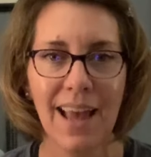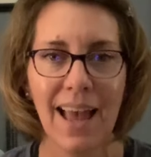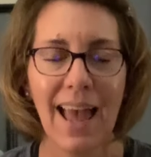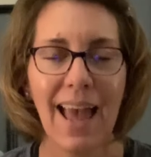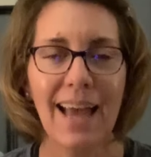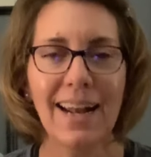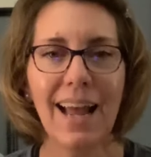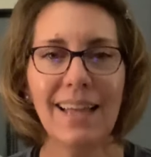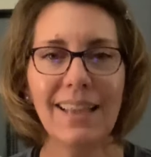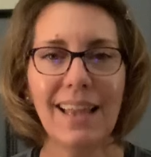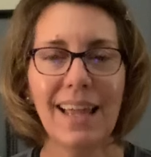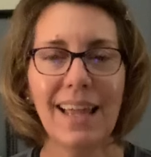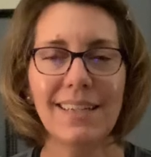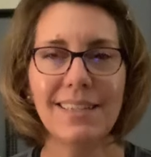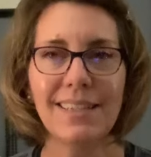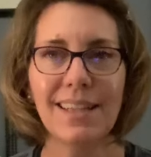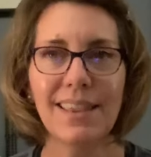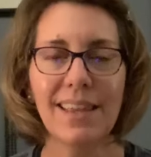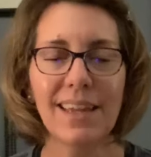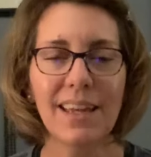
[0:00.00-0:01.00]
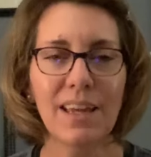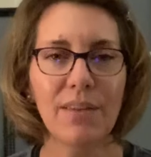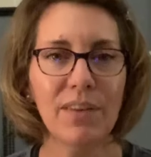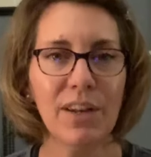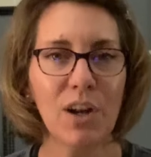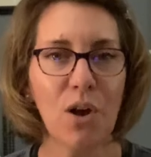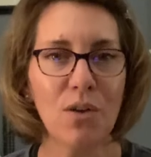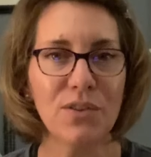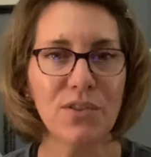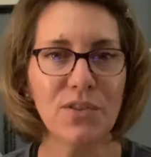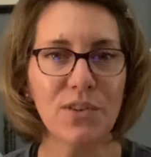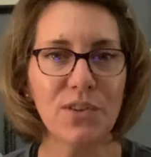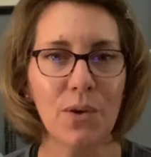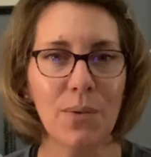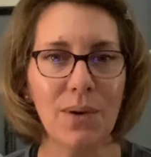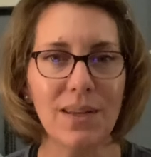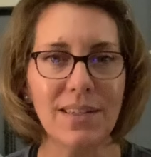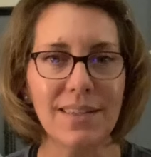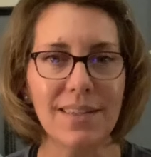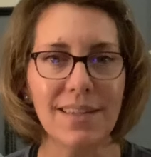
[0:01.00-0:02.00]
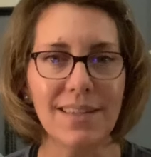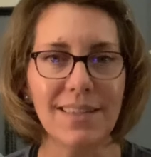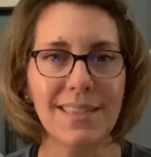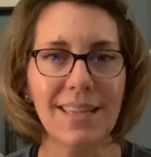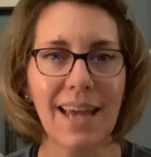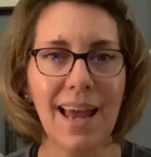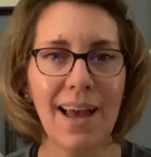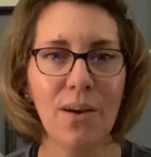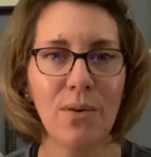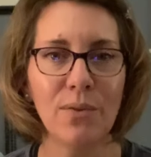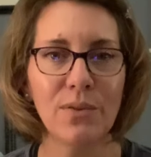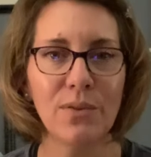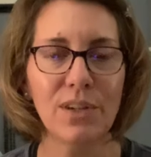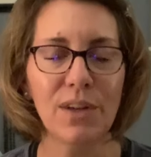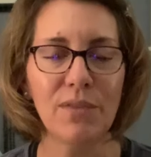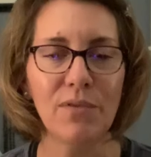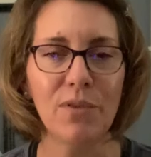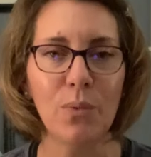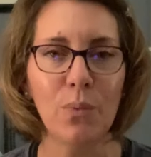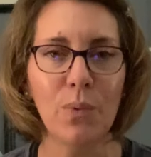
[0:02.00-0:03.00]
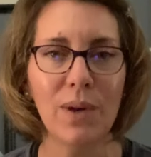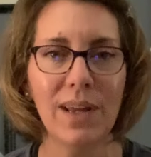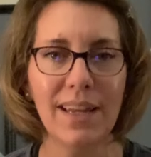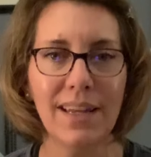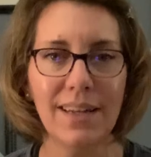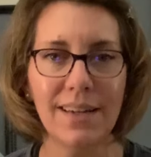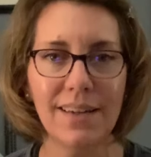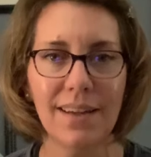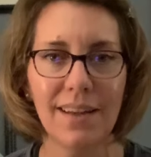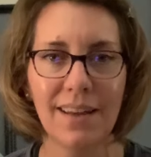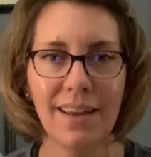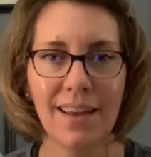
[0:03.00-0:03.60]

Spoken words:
And I like to think of it also as the sound of the wind